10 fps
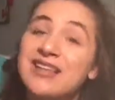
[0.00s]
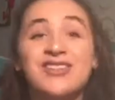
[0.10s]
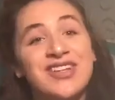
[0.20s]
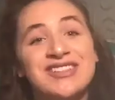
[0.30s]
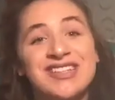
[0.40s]

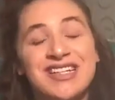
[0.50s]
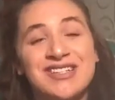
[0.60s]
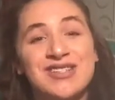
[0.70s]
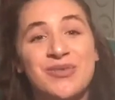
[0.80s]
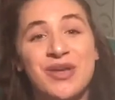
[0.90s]
So let's get
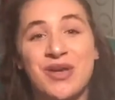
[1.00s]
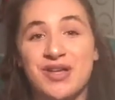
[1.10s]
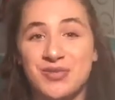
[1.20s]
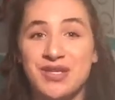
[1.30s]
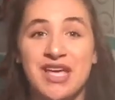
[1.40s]
into what you
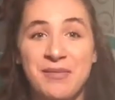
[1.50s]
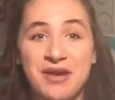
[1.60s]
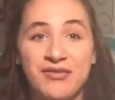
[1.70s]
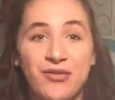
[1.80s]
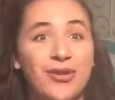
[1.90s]
guys really came
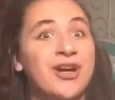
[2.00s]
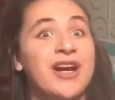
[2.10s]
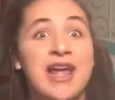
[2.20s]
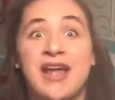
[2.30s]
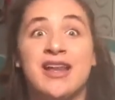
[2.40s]
here for,
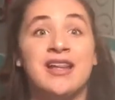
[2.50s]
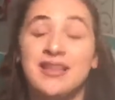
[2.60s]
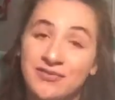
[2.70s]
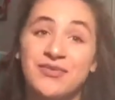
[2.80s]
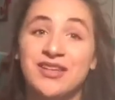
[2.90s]
and
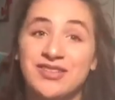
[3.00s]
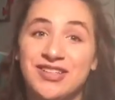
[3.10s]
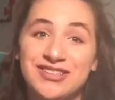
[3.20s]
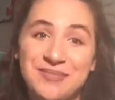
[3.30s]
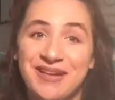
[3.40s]
let's
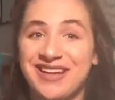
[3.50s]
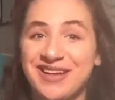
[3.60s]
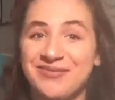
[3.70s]
look at some makeup.